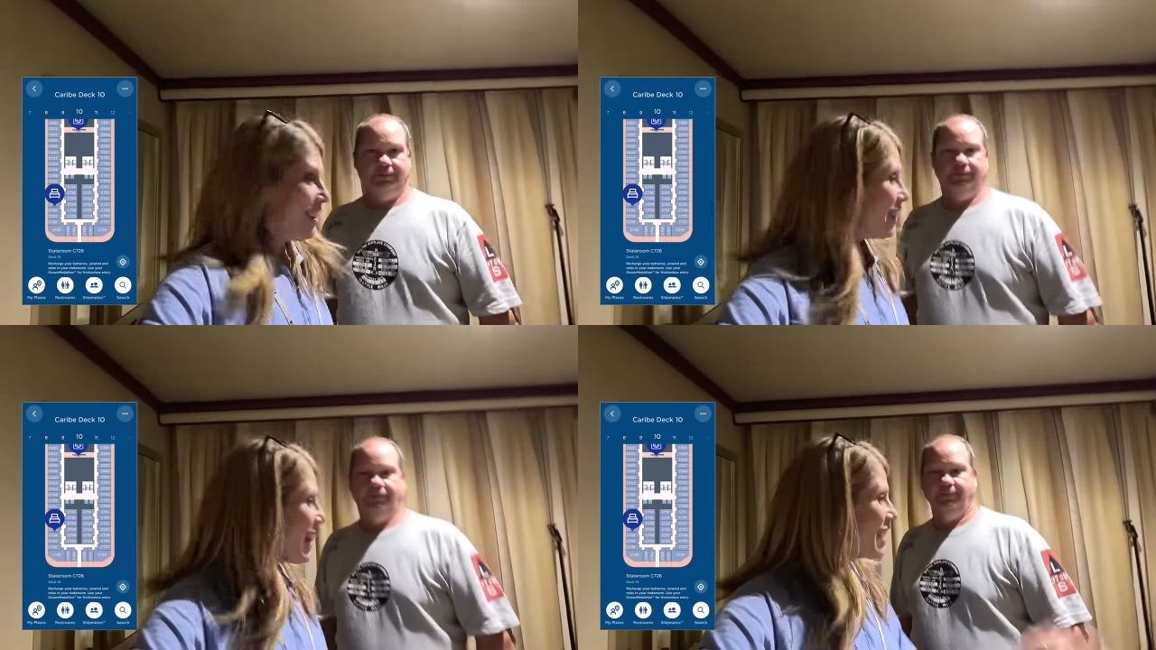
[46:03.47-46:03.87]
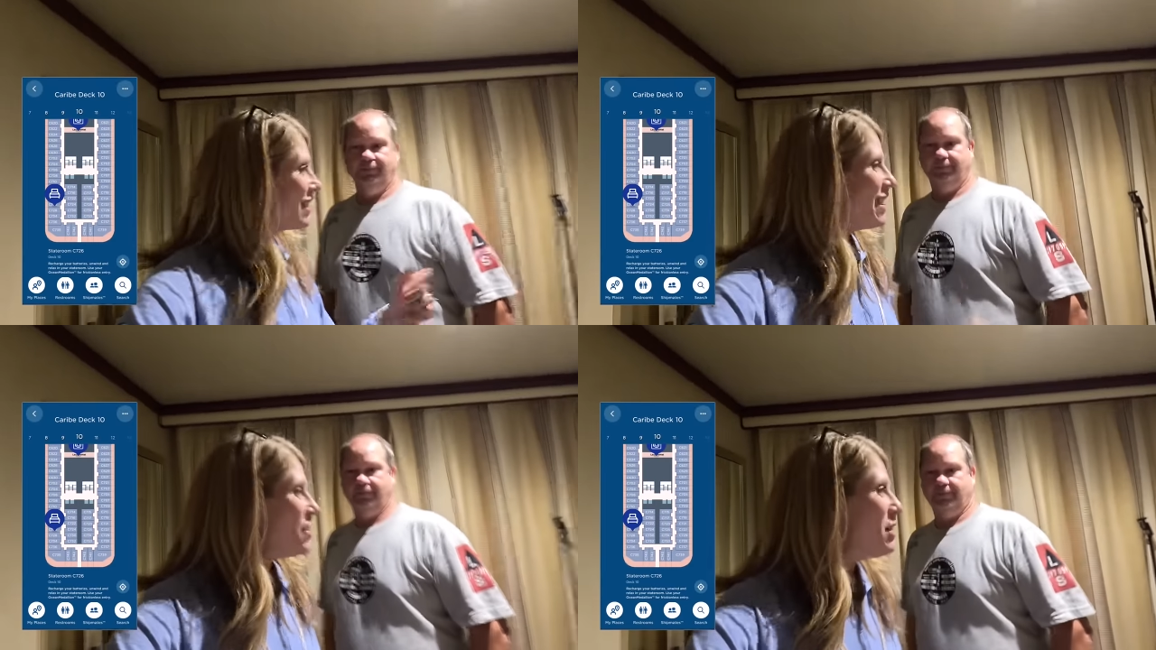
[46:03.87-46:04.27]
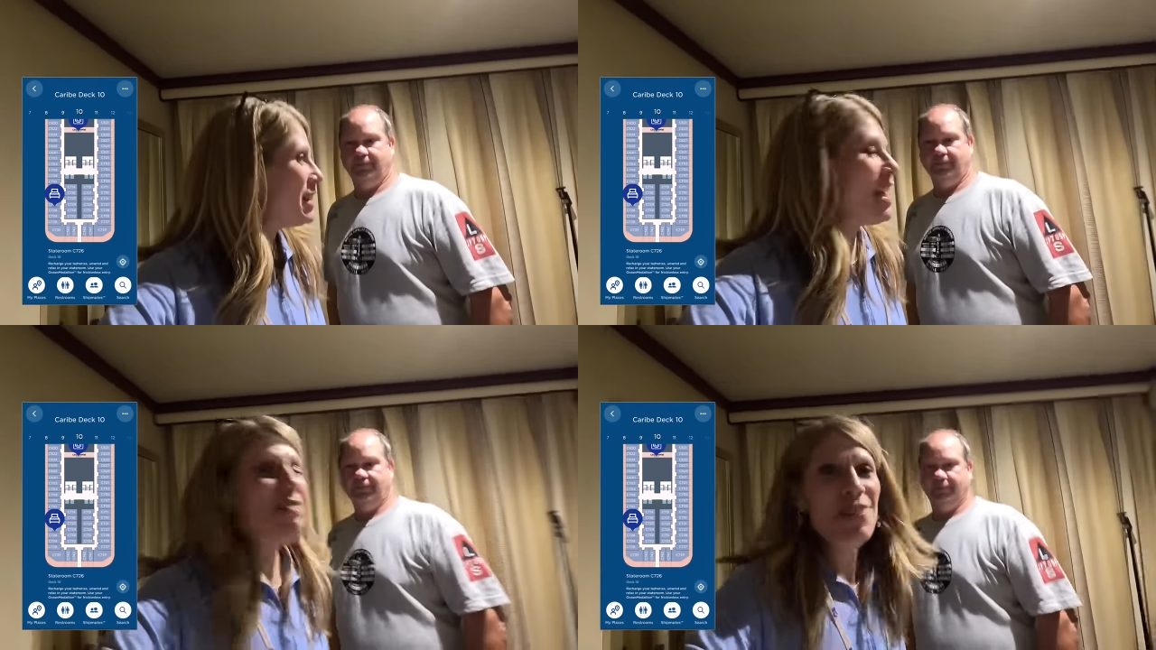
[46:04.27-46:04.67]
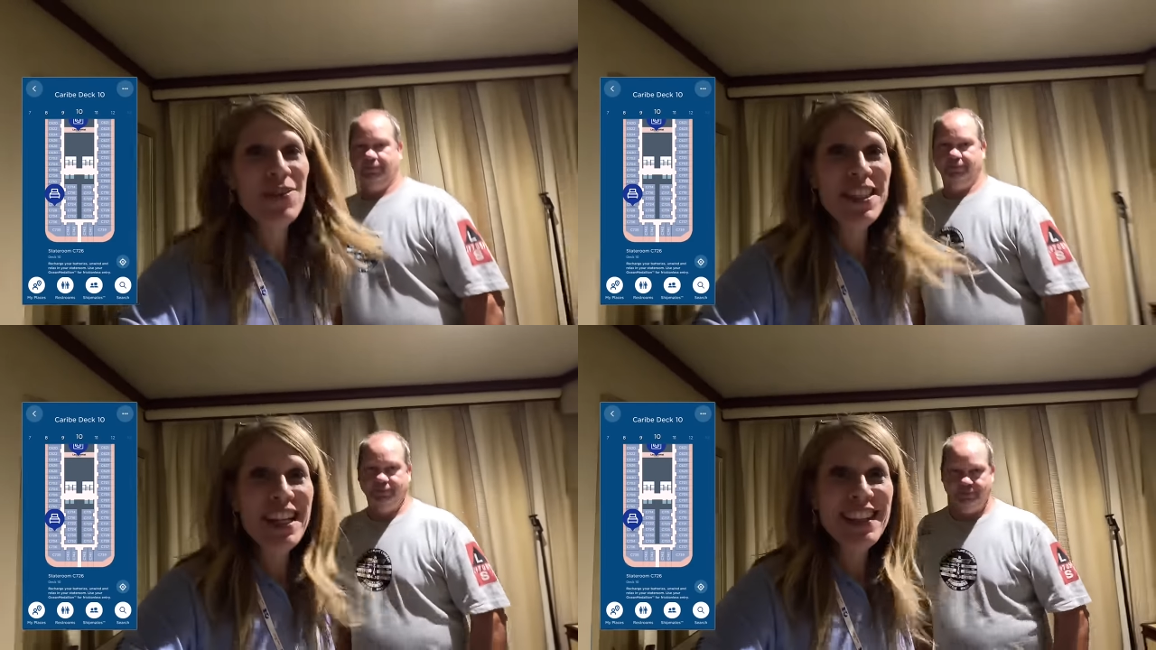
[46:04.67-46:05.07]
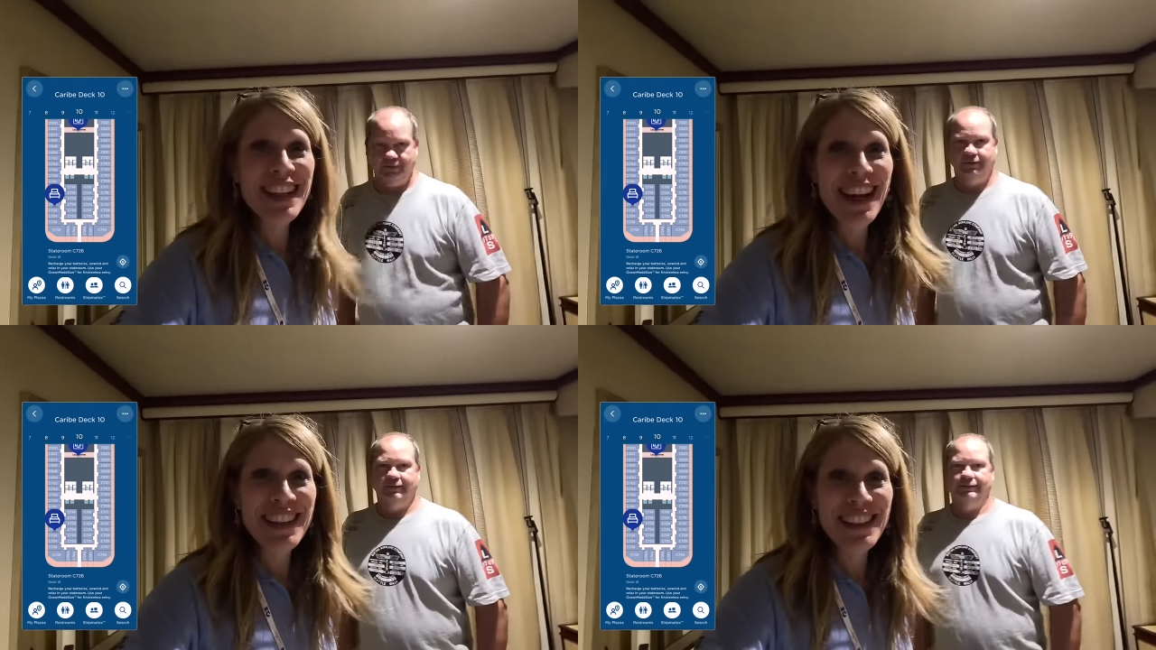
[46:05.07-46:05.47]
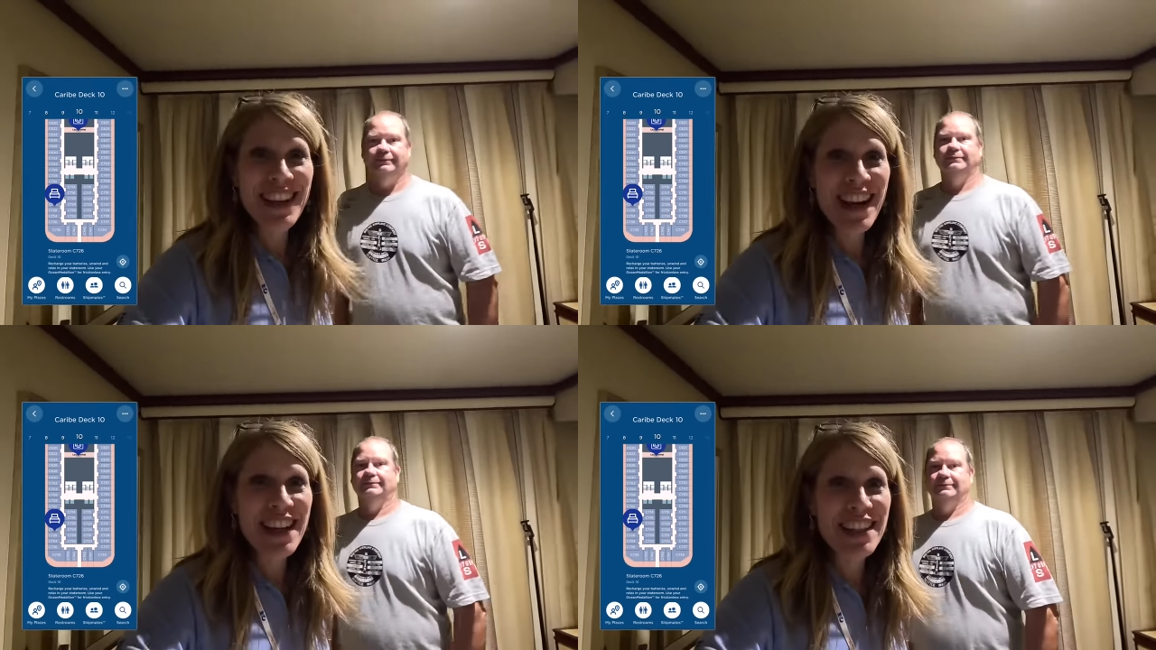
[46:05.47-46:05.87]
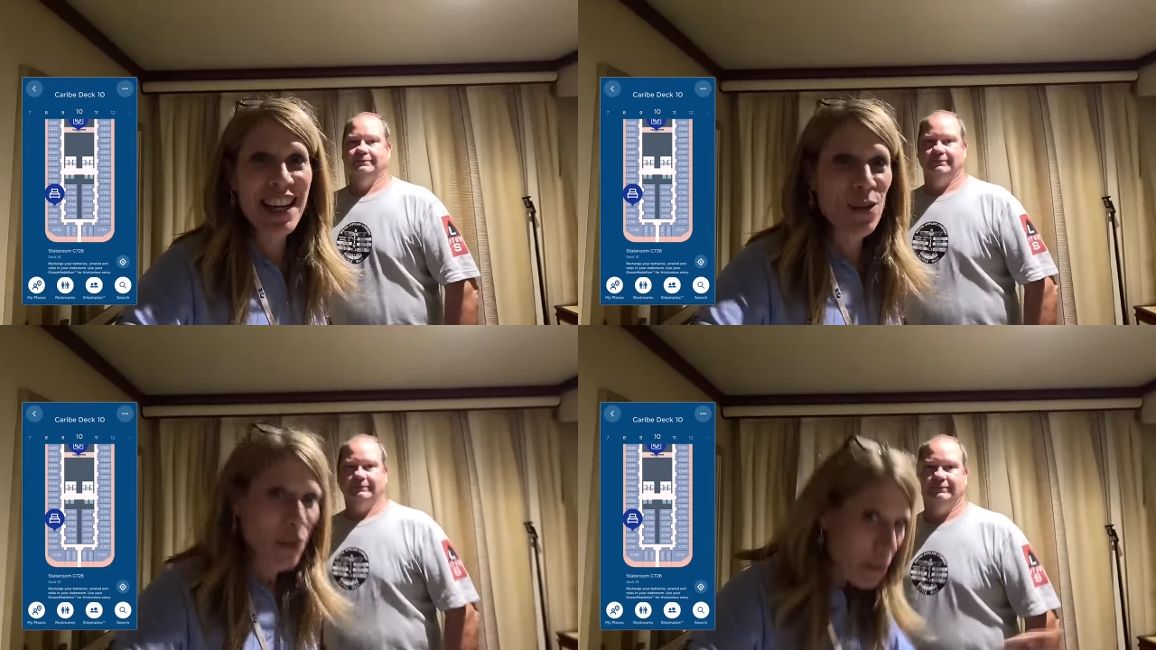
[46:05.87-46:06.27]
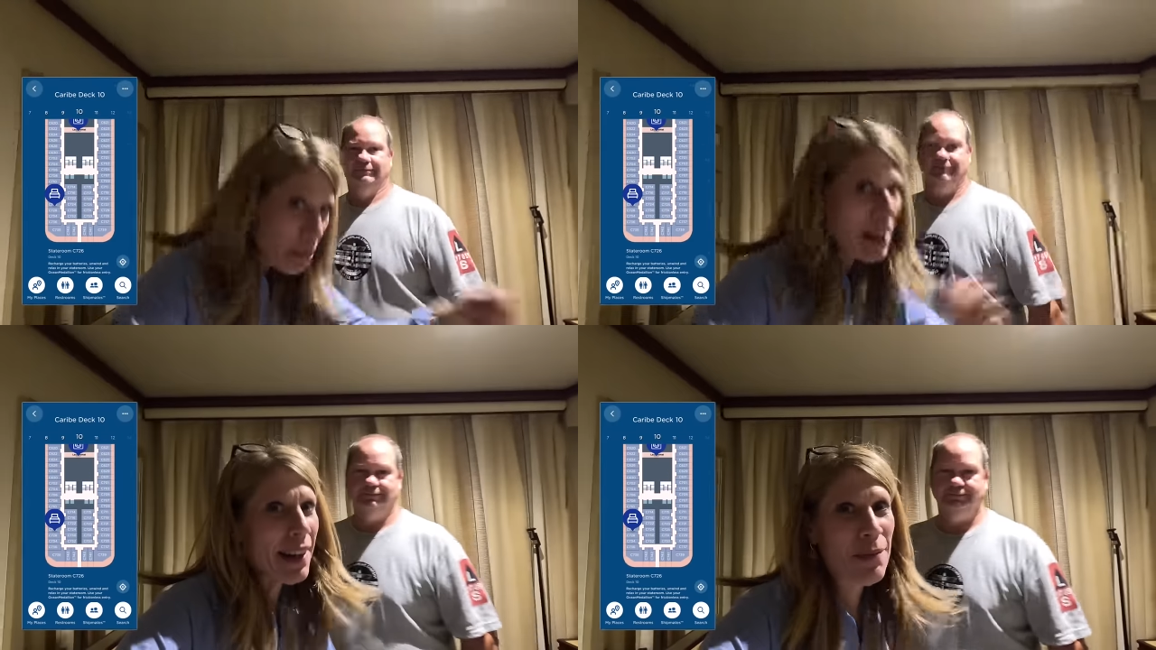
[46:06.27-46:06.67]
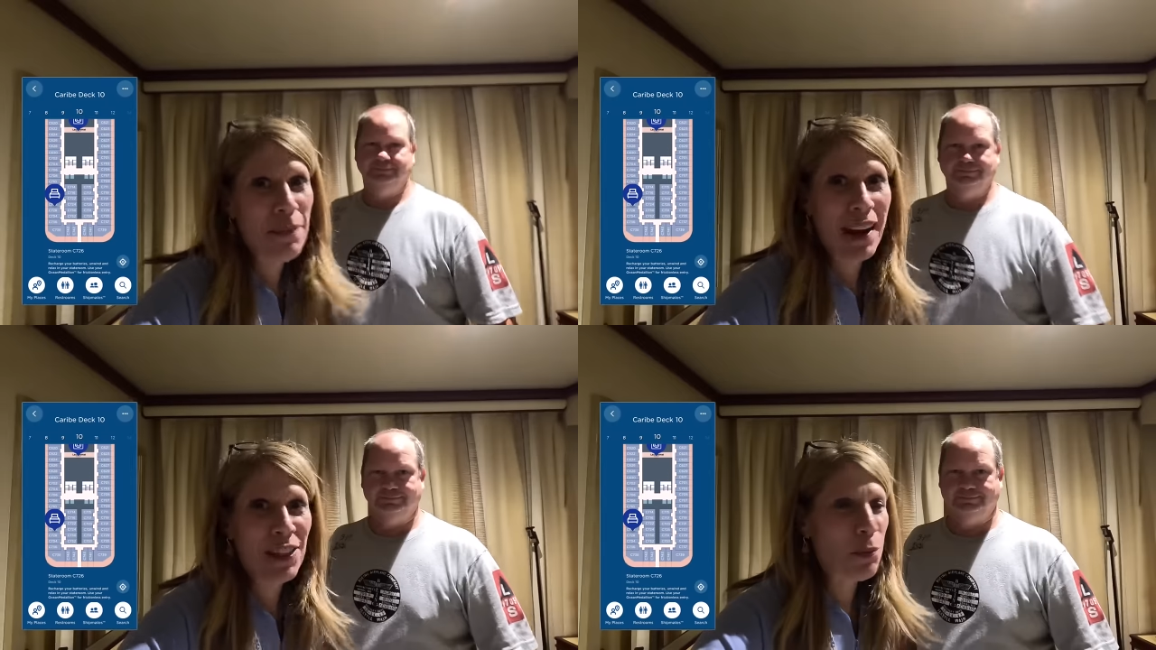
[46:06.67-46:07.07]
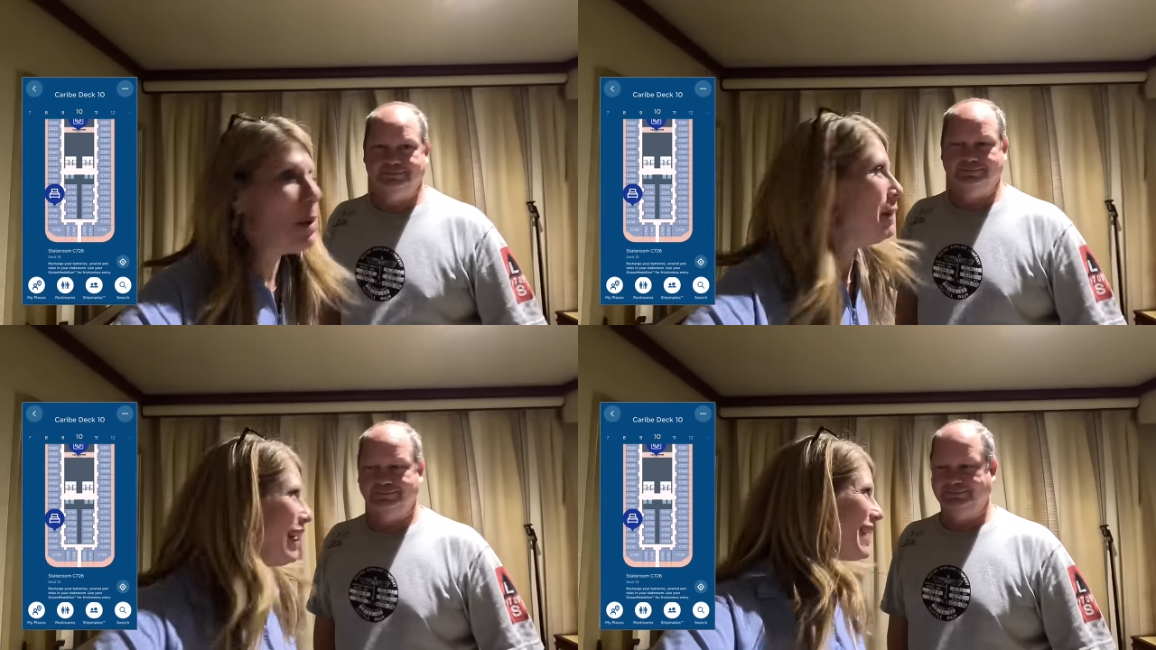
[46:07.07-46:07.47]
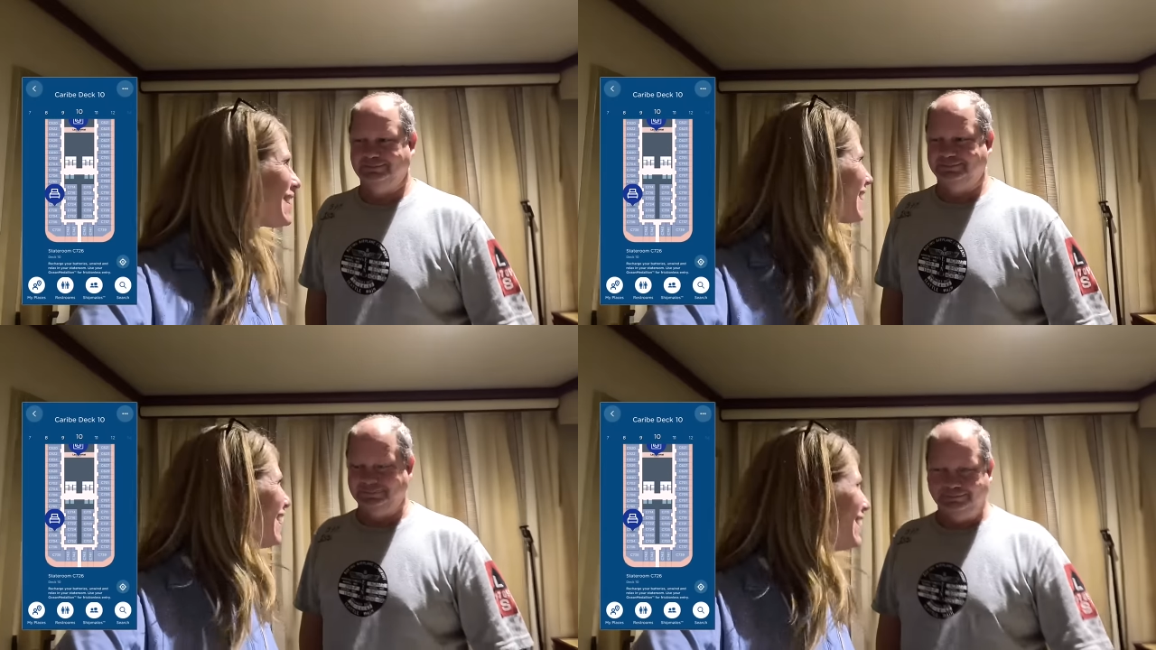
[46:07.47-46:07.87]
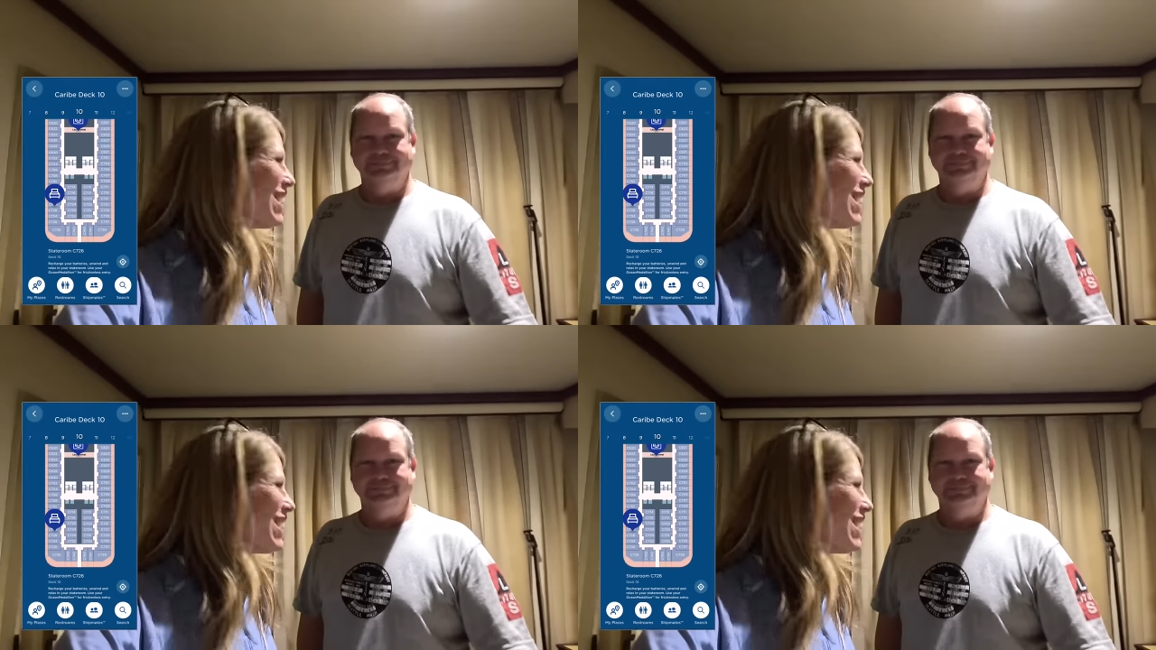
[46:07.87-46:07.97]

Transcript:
Speaker 1: Last night was 1015, tonight's 1018. We beat it by three minutes.